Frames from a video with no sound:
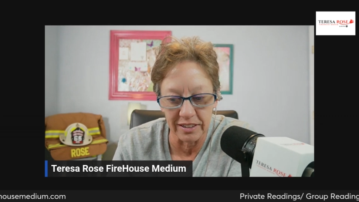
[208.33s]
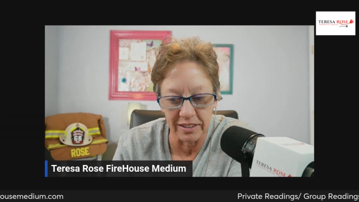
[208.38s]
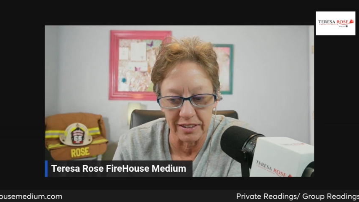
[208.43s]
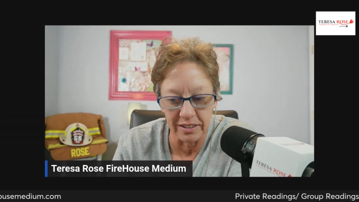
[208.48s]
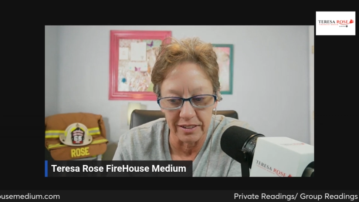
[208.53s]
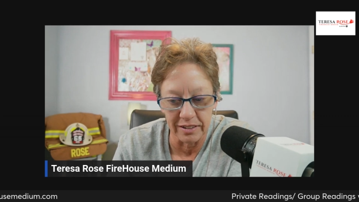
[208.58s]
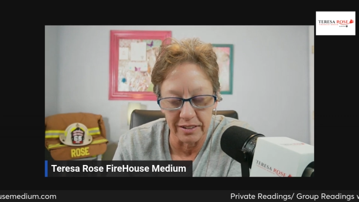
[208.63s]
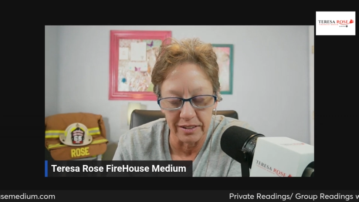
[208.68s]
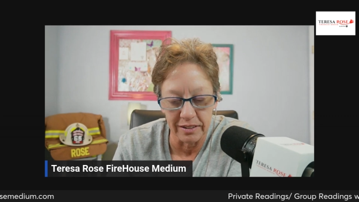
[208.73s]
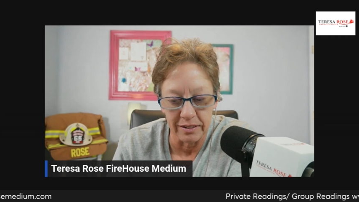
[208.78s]

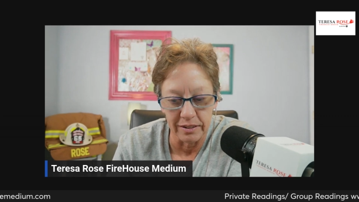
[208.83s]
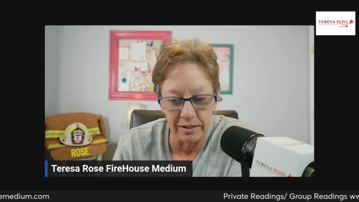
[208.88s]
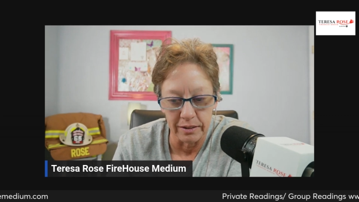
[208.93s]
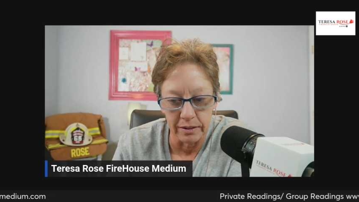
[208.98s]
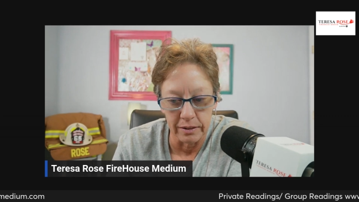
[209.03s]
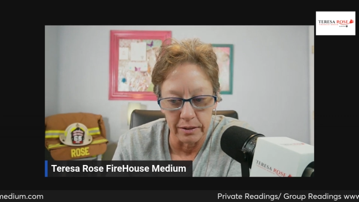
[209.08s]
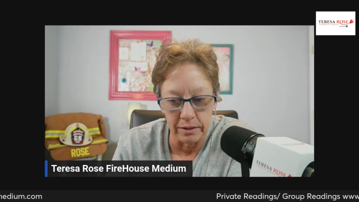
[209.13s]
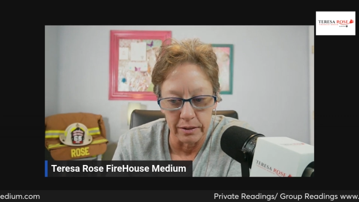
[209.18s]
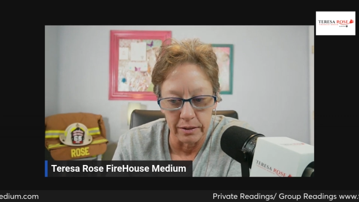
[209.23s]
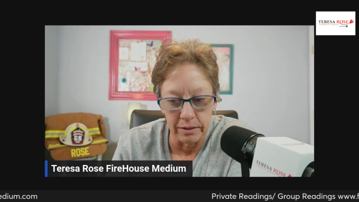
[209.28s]

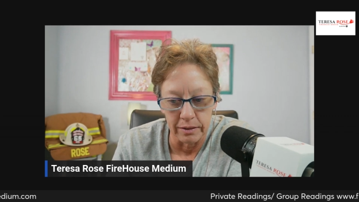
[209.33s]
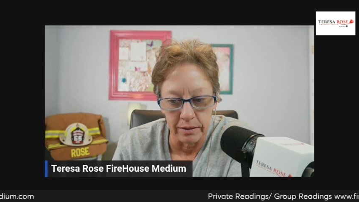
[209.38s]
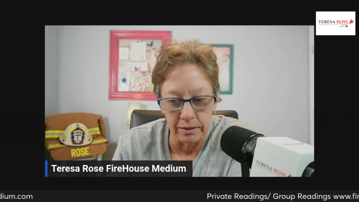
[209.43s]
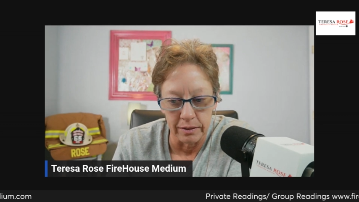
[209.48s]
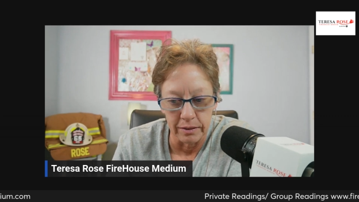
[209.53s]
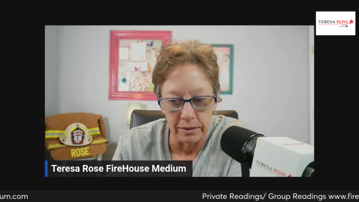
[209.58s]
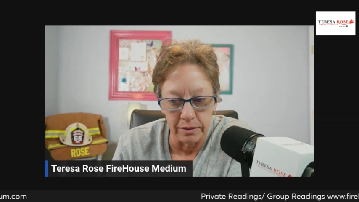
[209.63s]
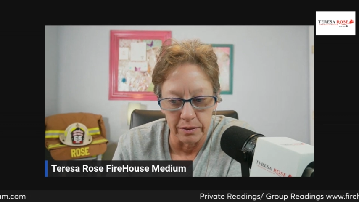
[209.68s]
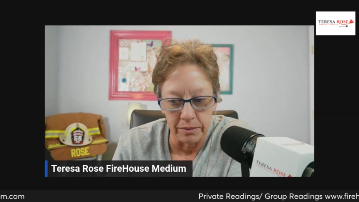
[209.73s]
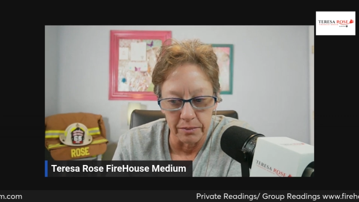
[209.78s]

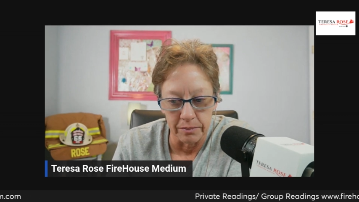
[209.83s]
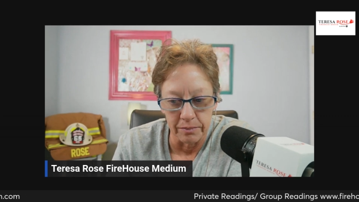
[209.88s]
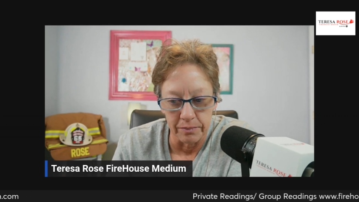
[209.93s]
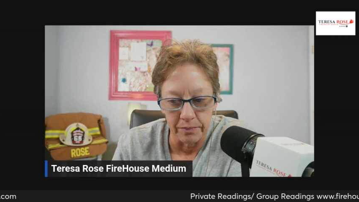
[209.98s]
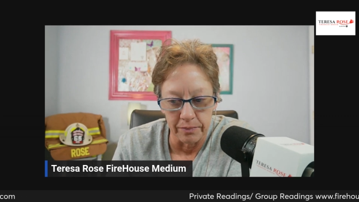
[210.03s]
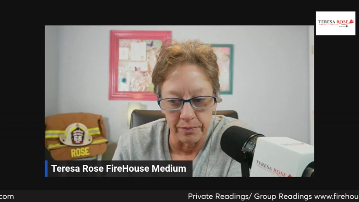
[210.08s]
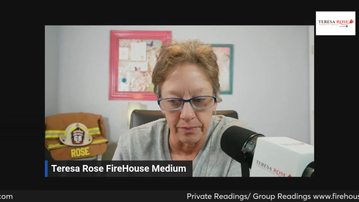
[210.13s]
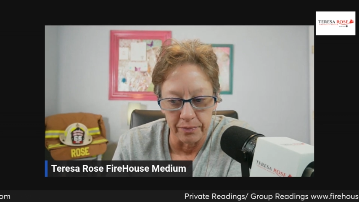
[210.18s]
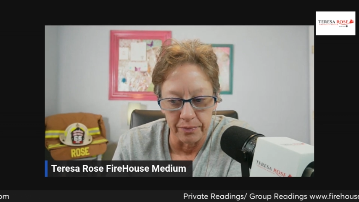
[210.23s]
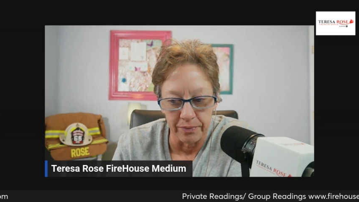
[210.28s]

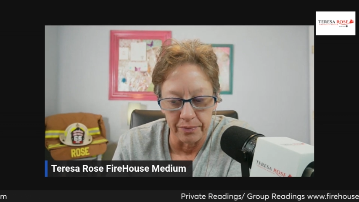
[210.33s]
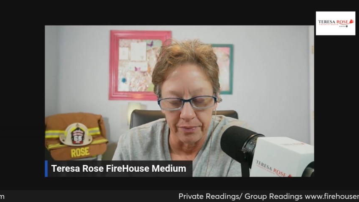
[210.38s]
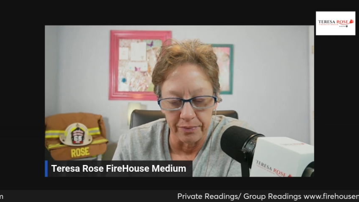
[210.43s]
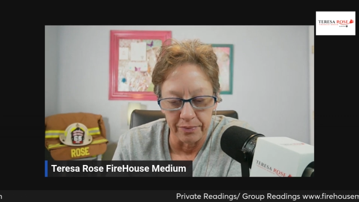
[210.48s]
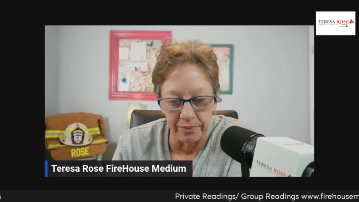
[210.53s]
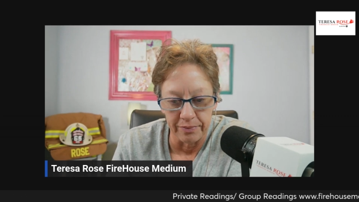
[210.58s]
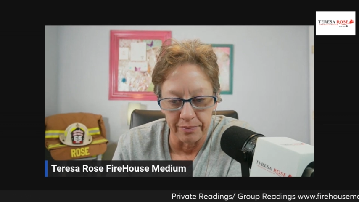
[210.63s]
[no speech]